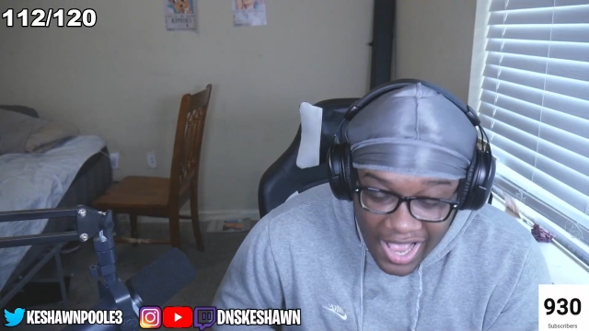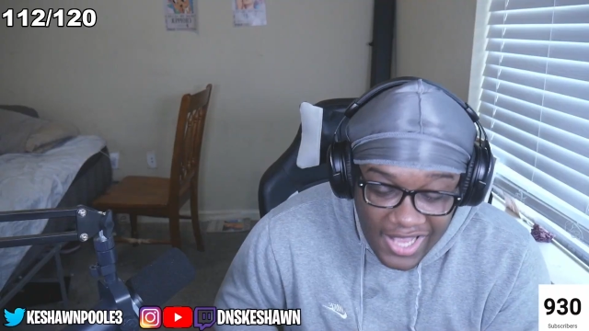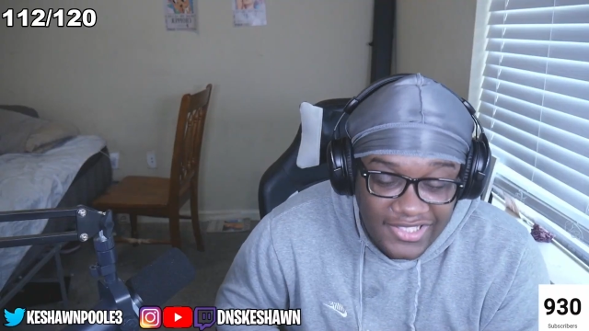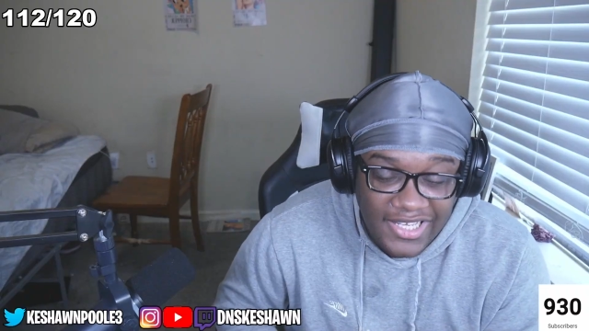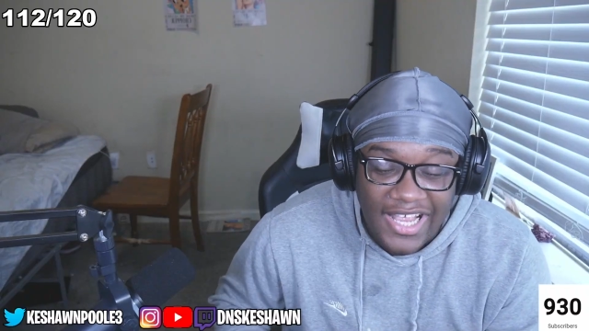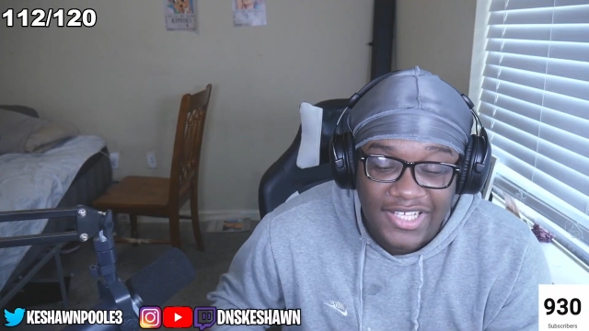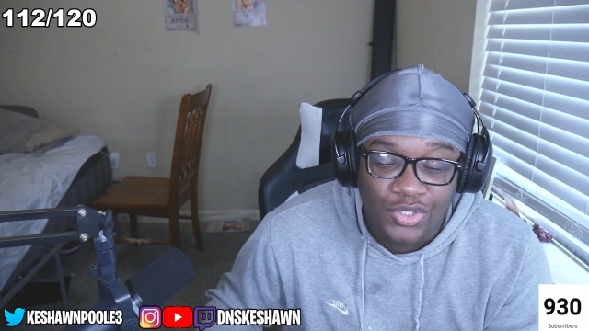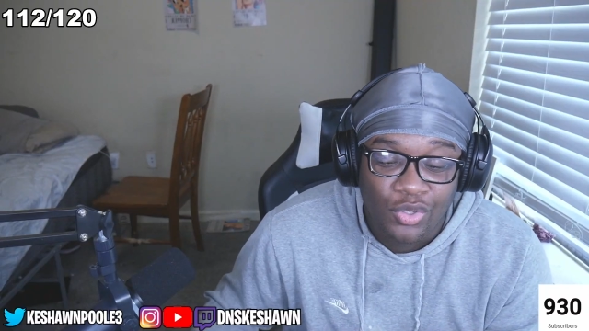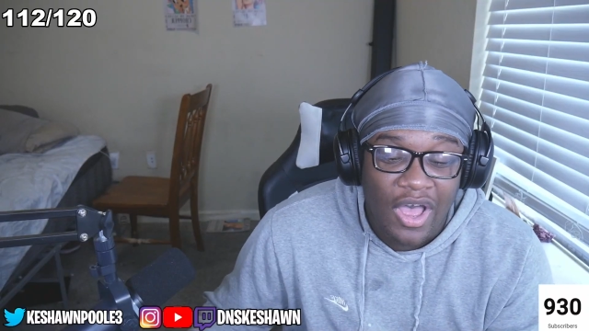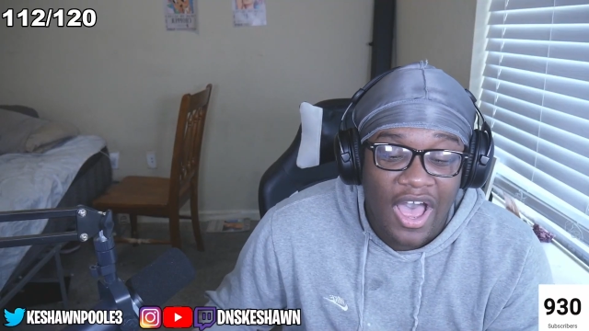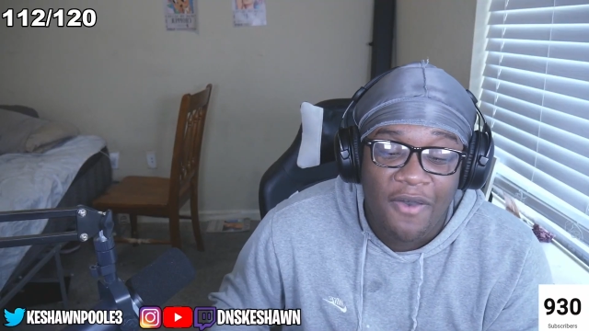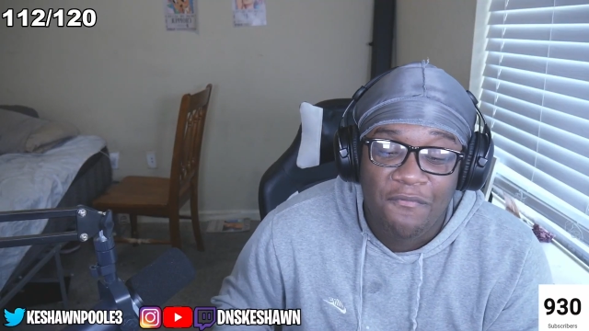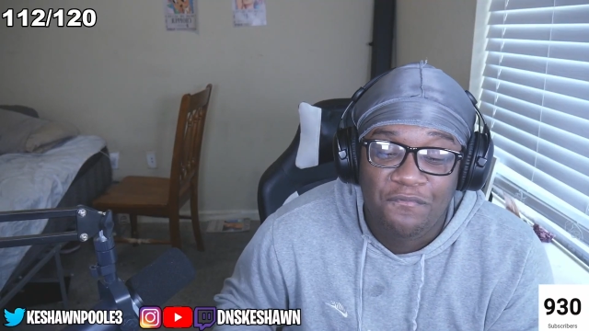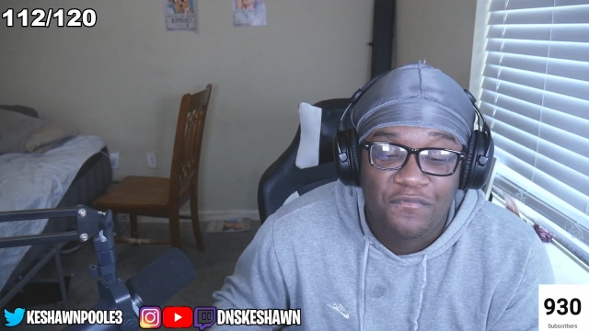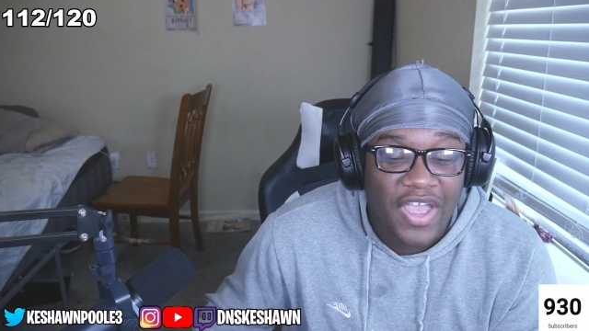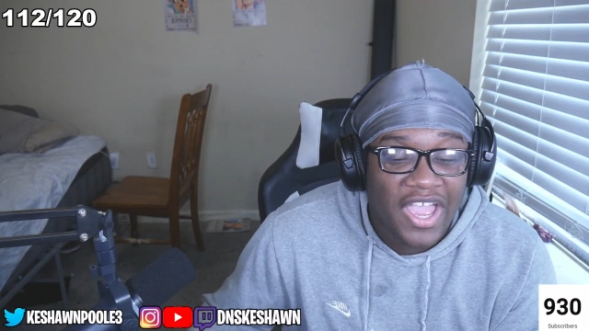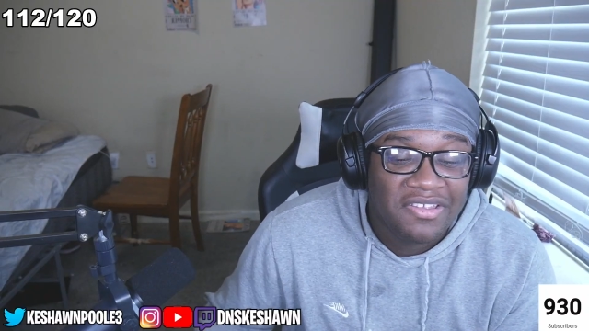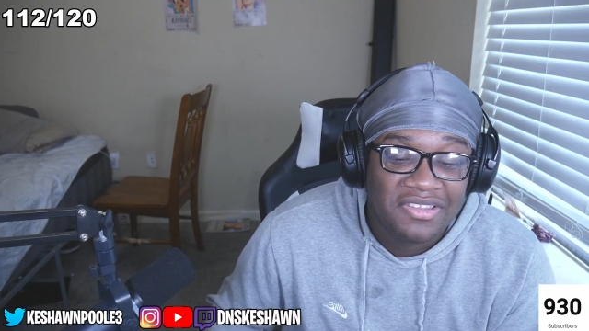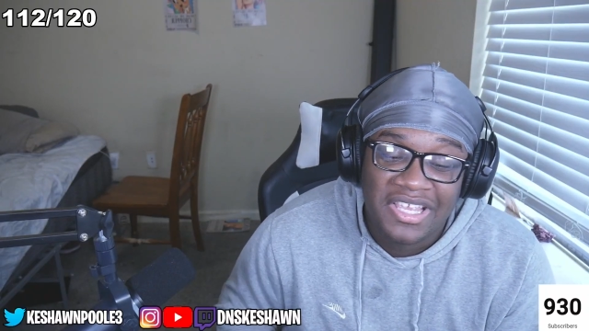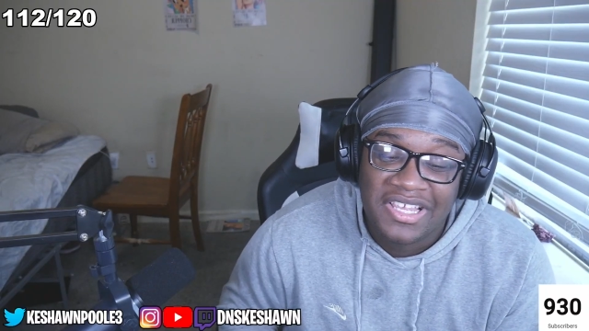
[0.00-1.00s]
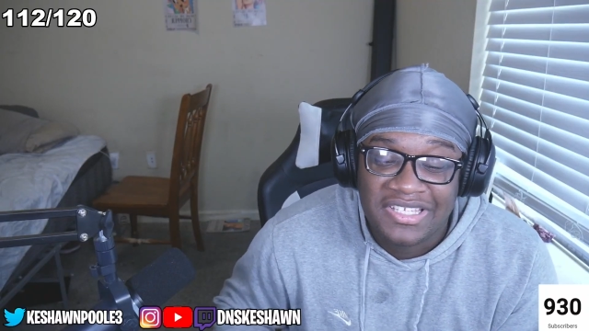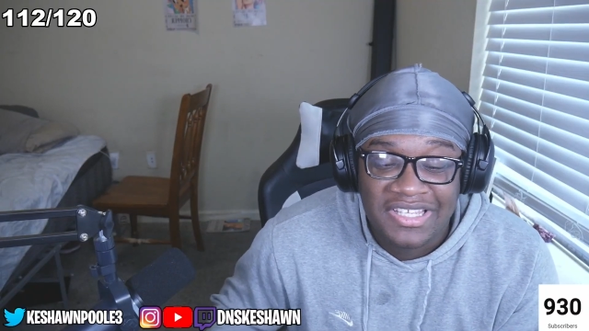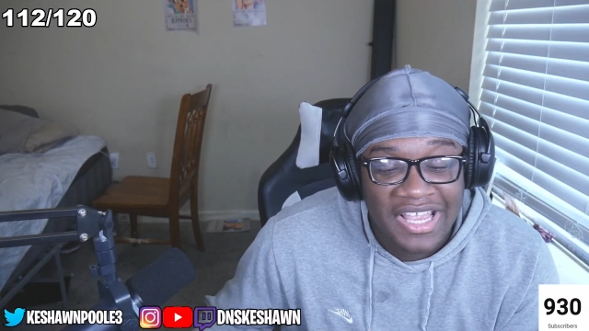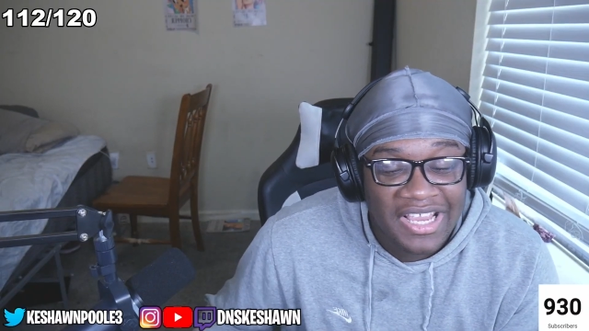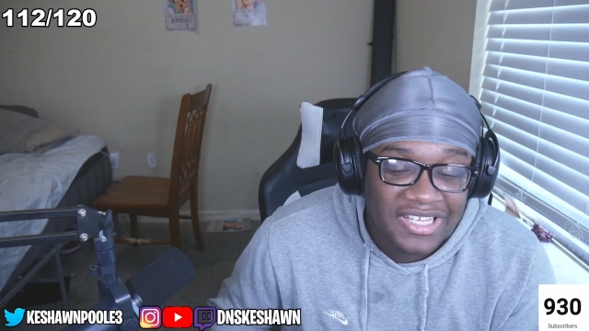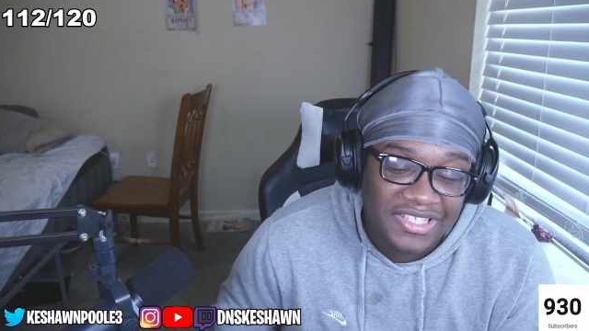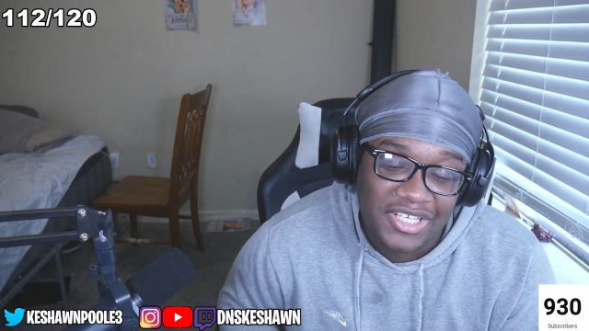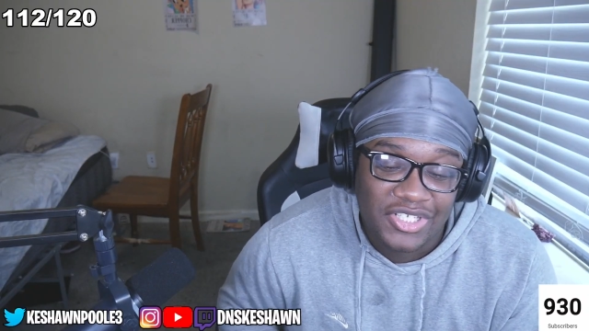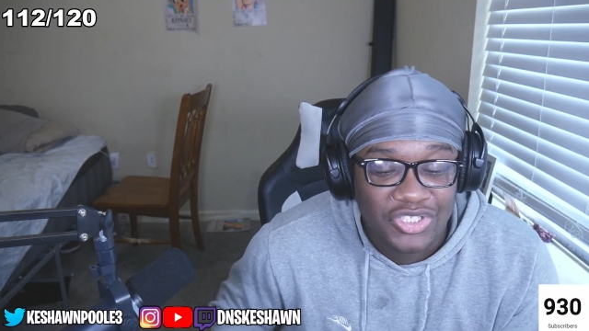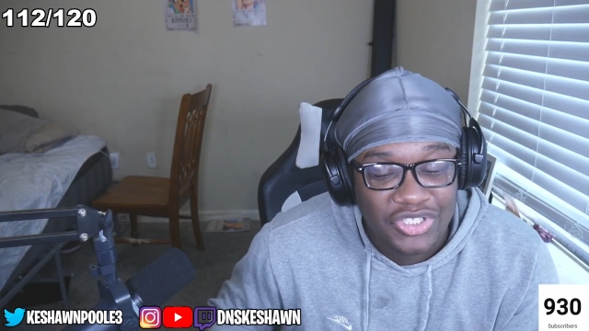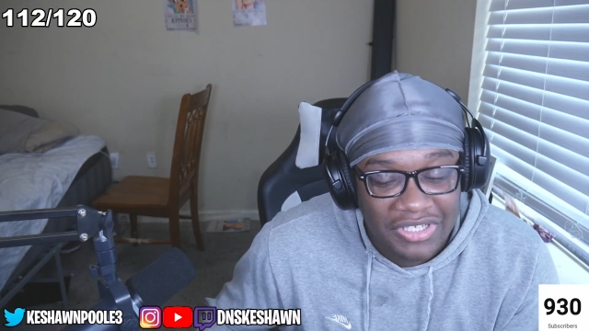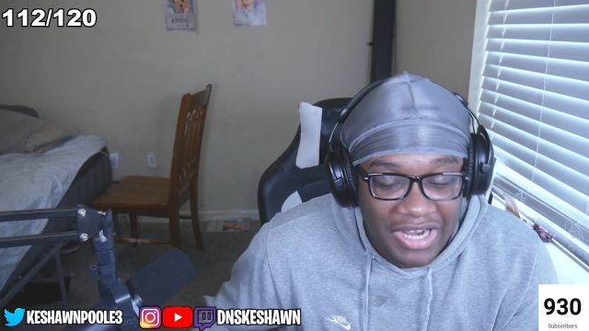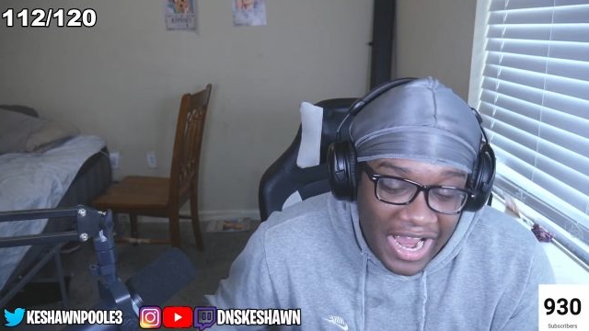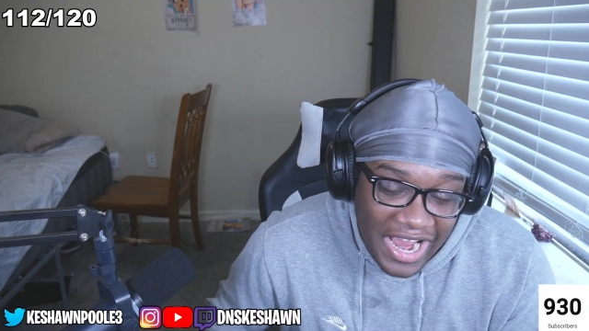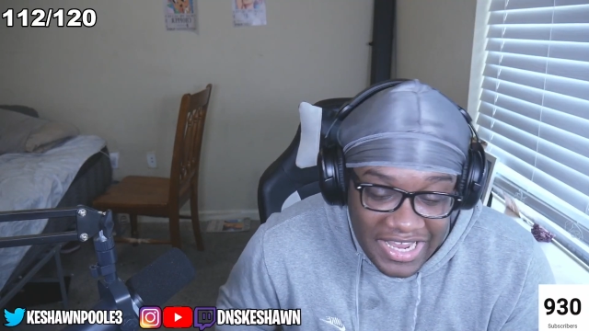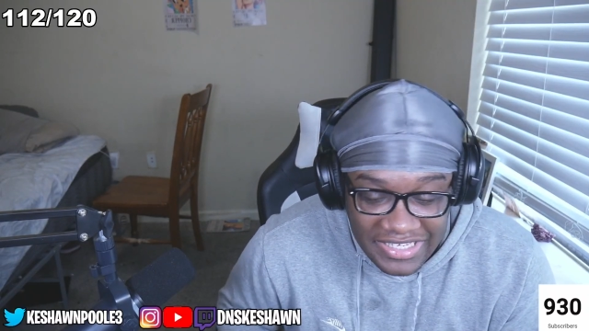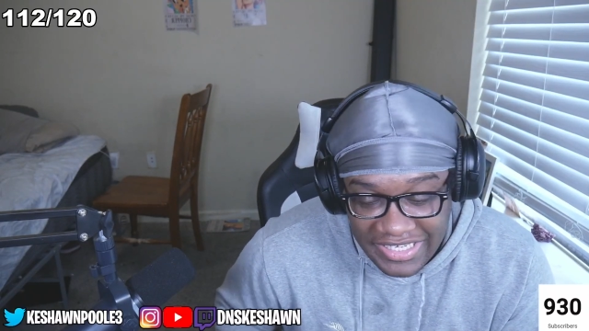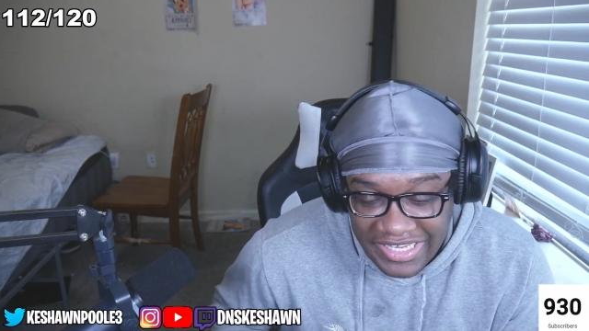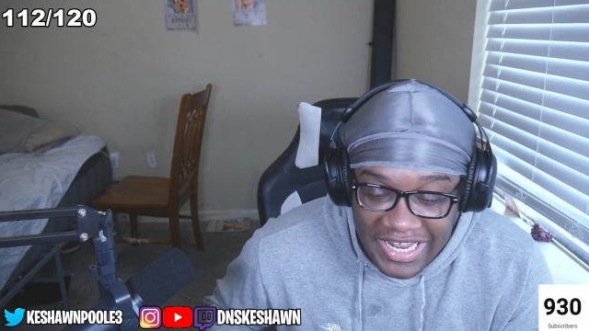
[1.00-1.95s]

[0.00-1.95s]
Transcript: still have faith. These niggas crazy.